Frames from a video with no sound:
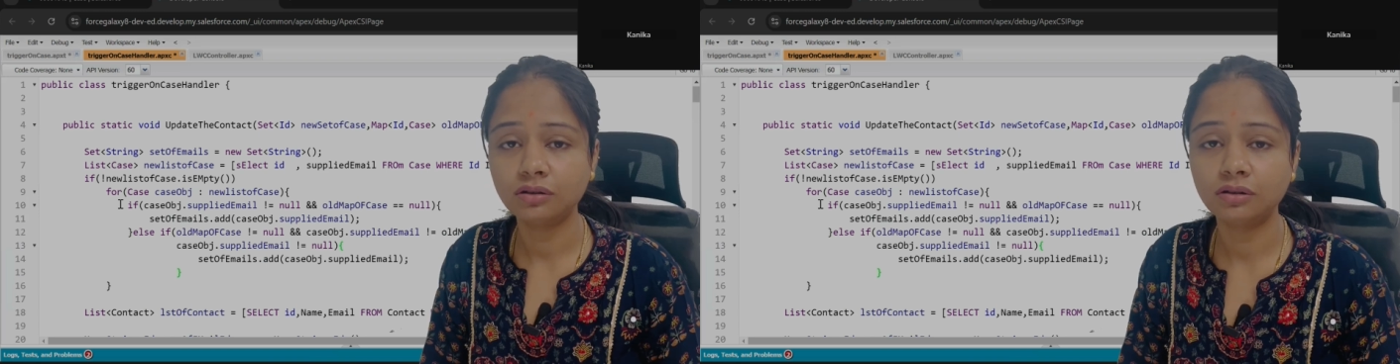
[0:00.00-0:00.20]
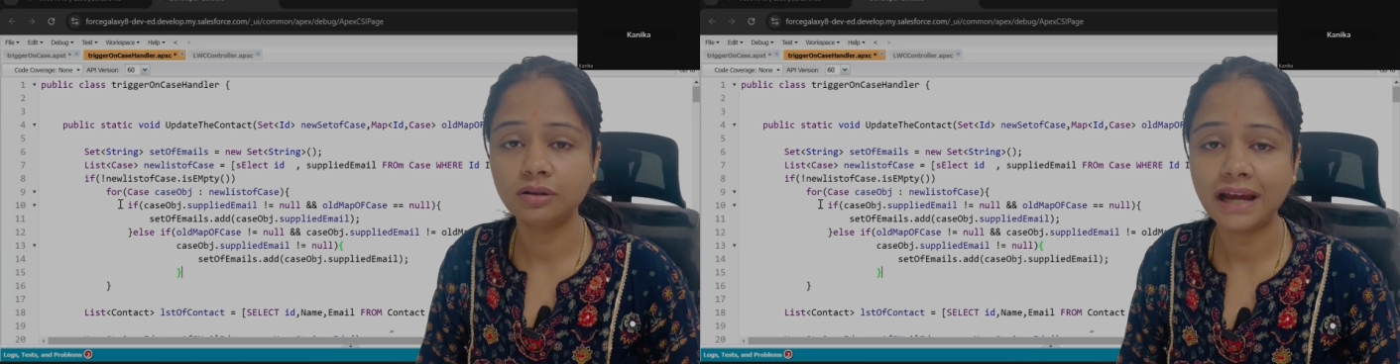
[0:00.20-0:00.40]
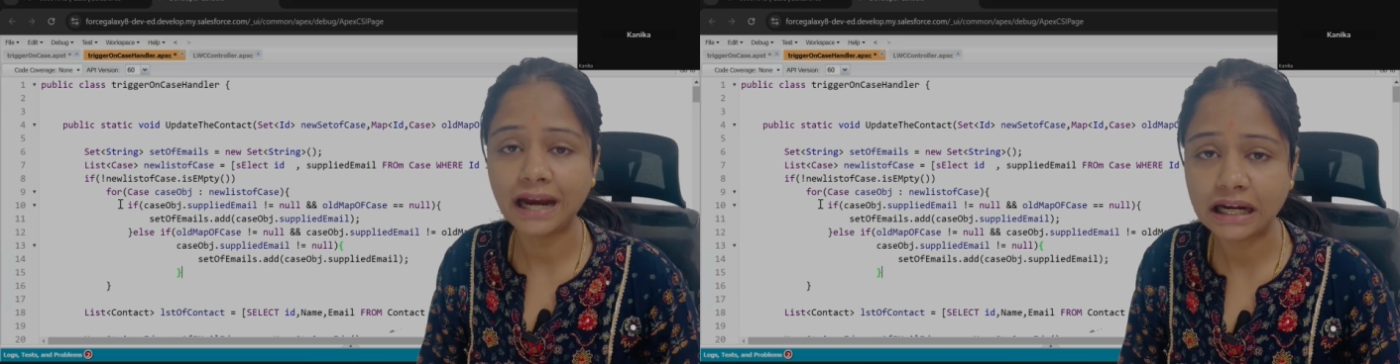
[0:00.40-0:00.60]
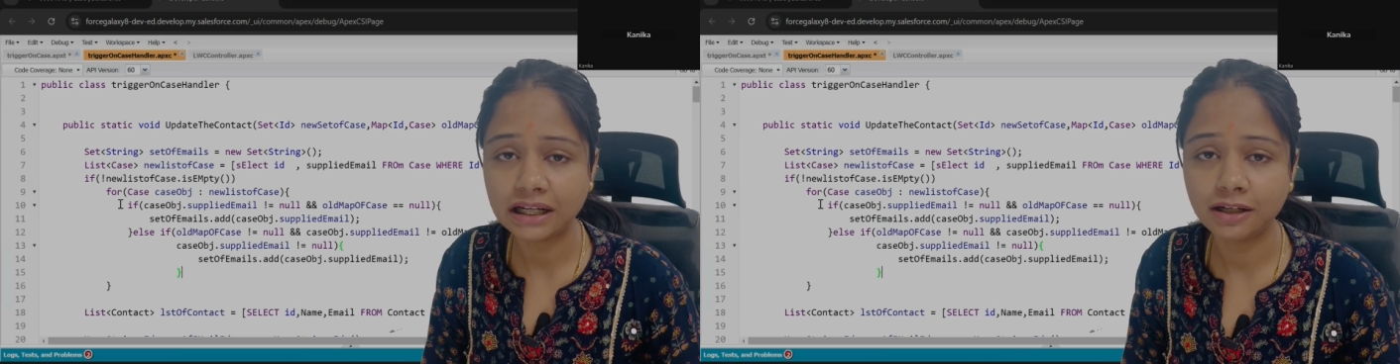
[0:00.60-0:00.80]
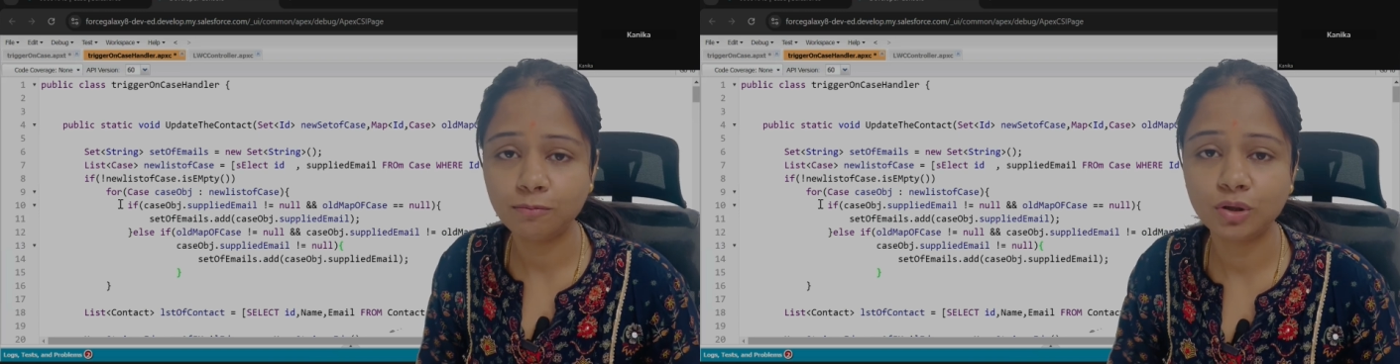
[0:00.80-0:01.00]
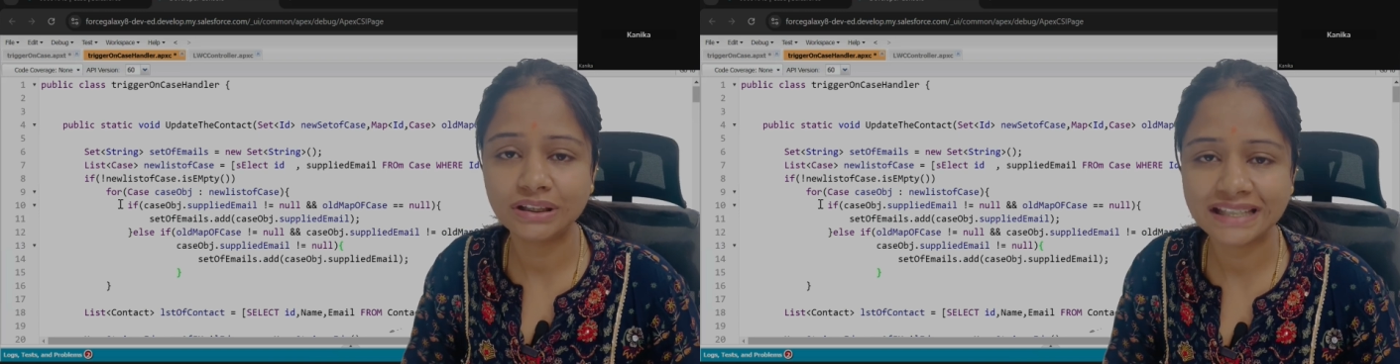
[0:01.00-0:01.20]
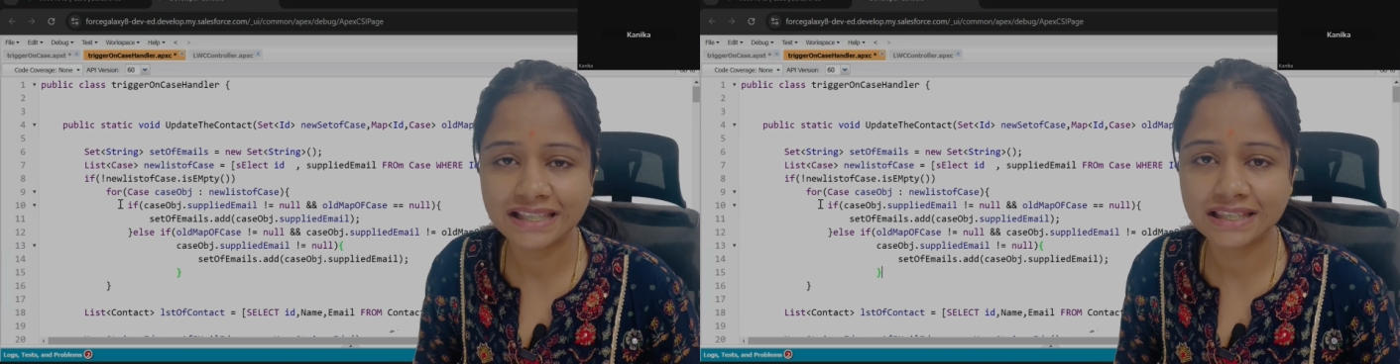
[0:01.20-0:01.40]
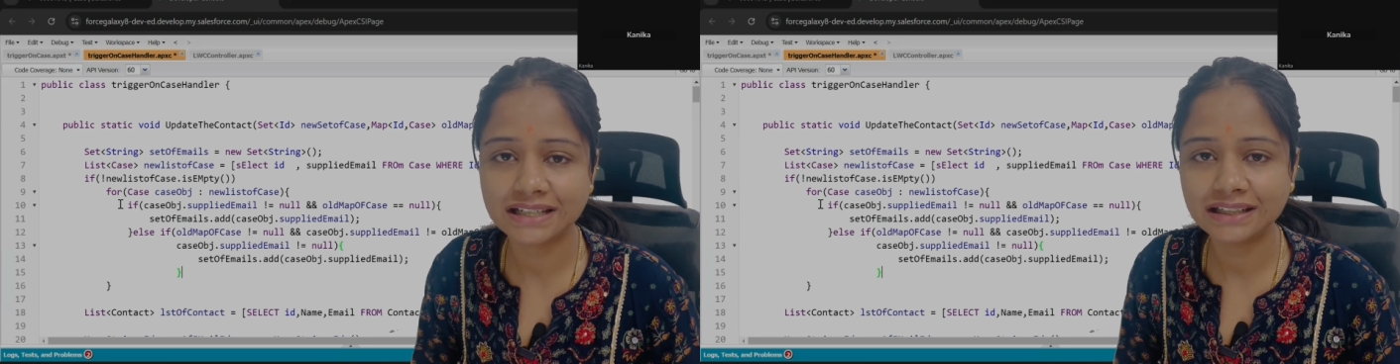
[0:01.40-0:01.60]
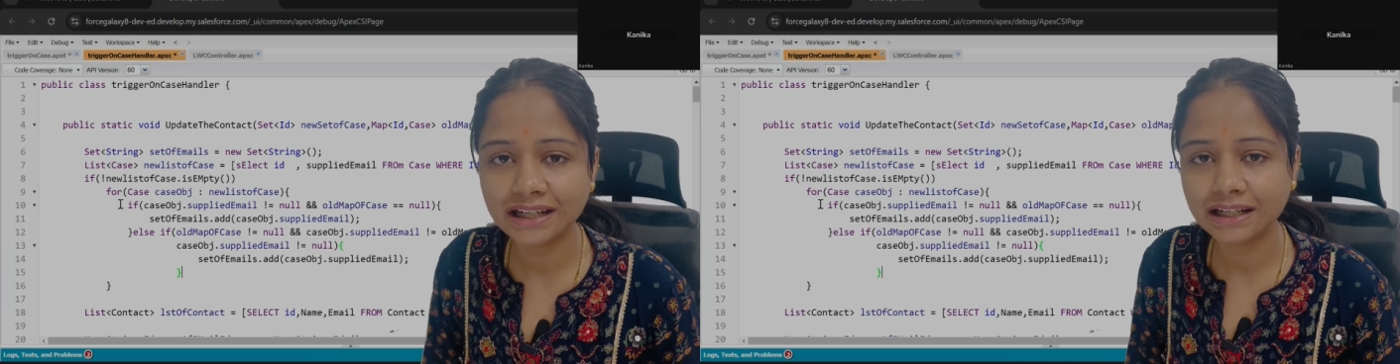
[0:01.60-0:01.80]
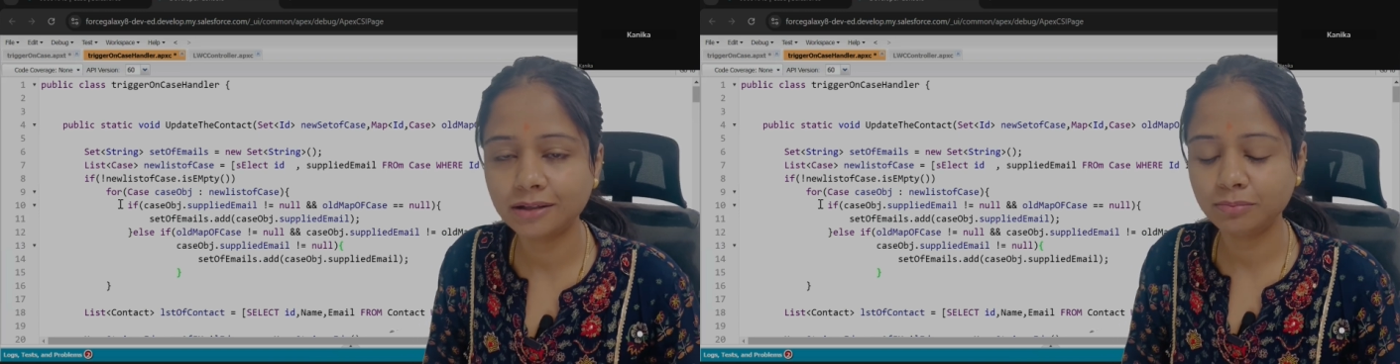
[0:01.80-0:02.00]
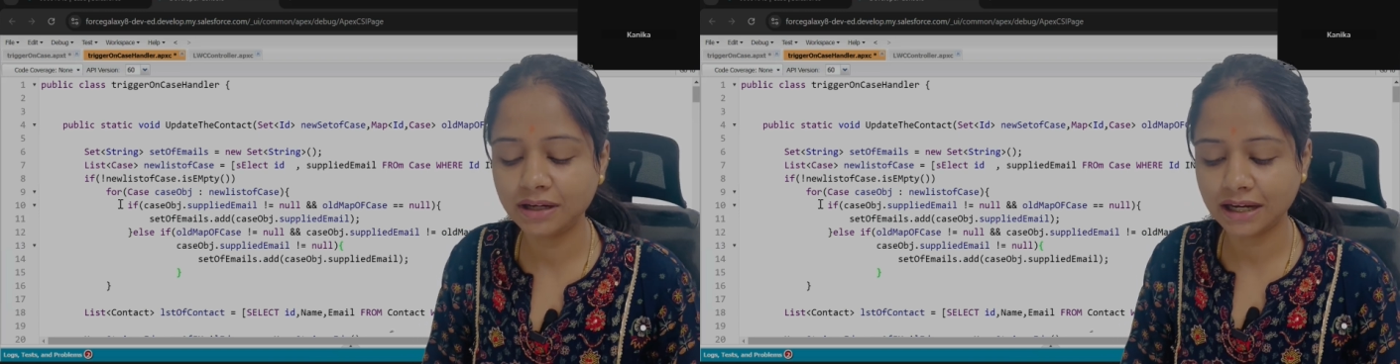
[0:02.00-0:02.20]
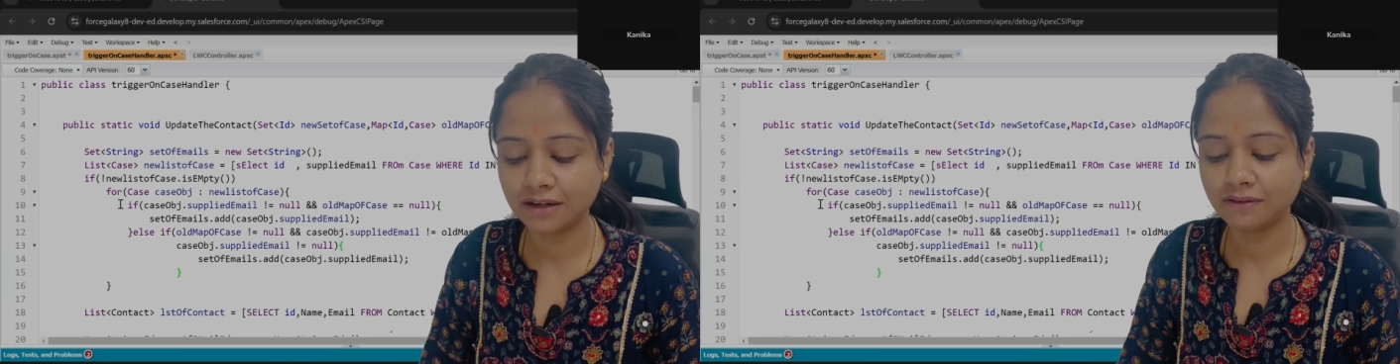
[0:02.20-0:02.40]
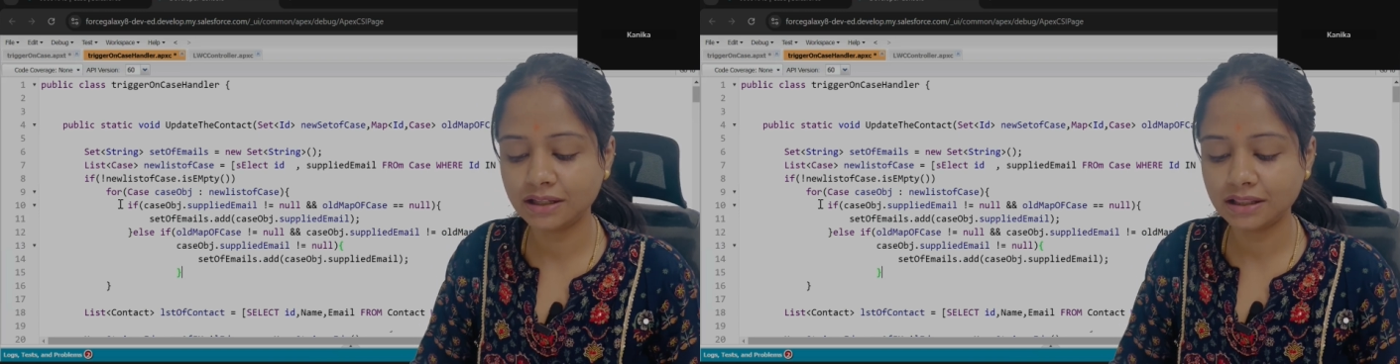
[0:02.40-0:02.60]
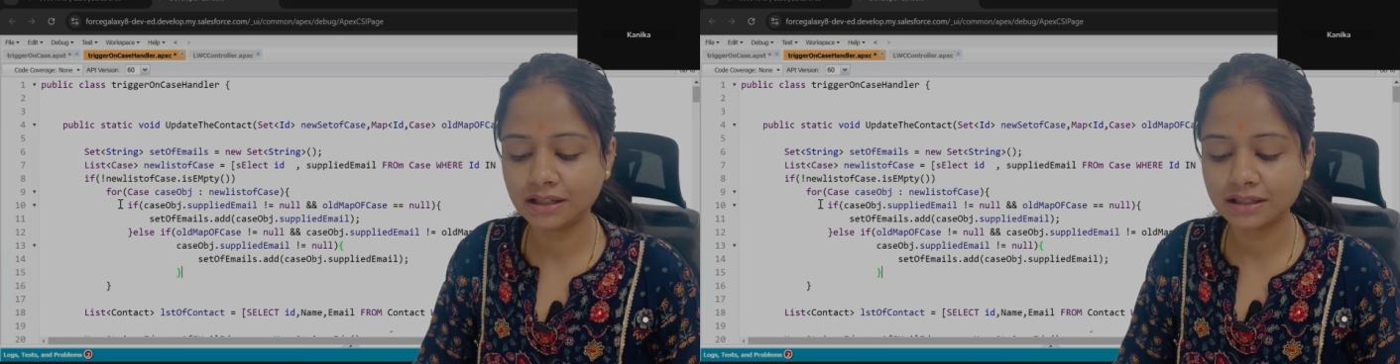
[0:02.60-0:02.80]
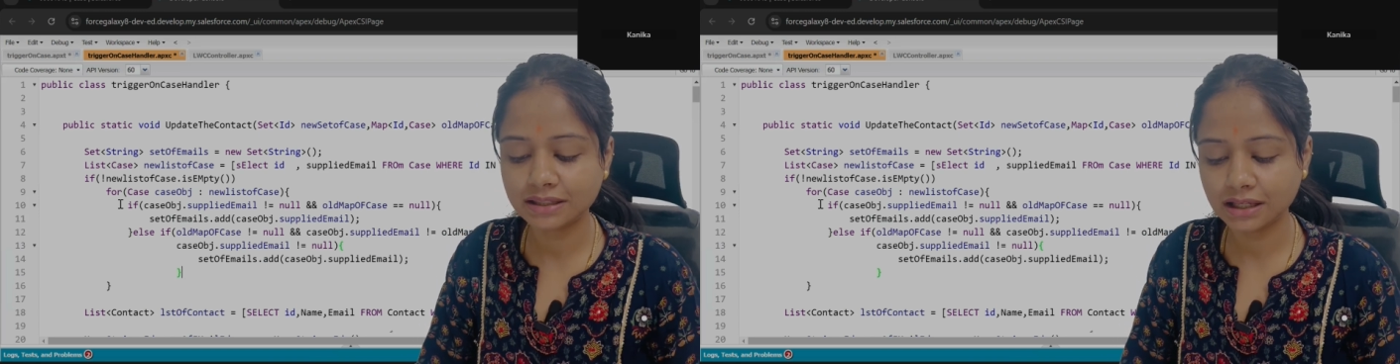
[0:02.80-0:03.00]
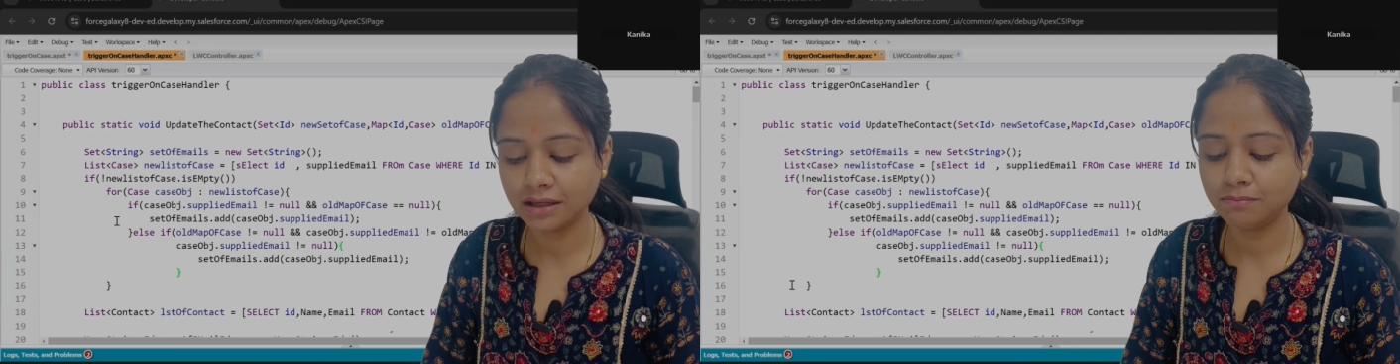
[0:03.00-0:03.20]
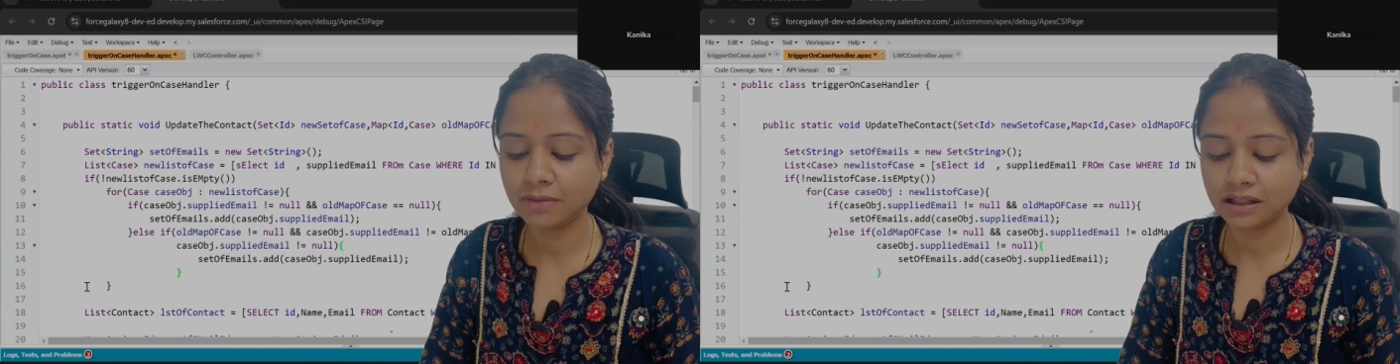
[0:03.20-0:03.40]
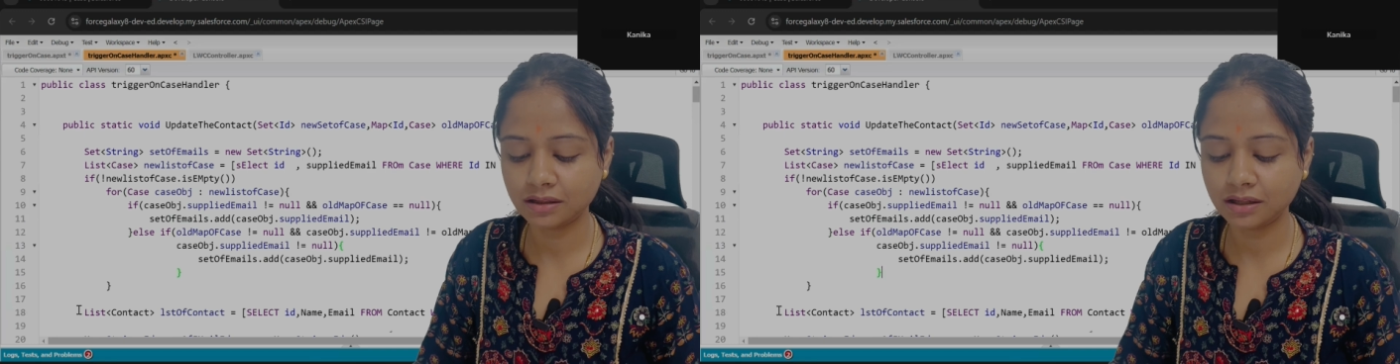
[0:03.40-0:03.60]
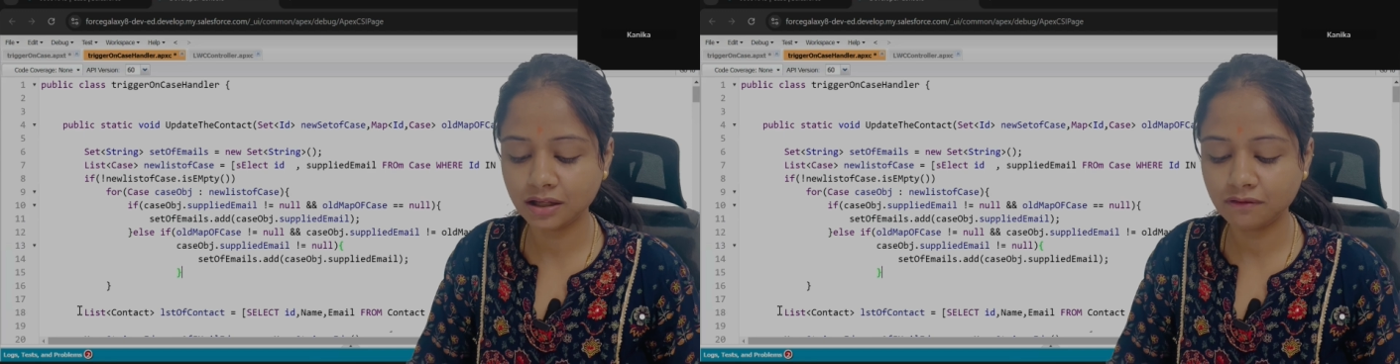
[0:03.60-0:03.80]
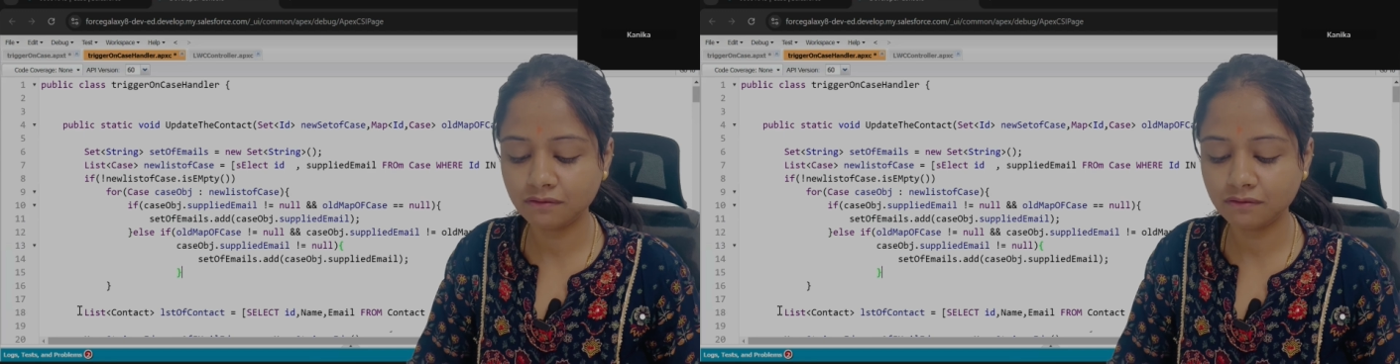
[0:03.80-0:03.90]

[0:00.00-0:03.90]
or handle both insert and update within the same method if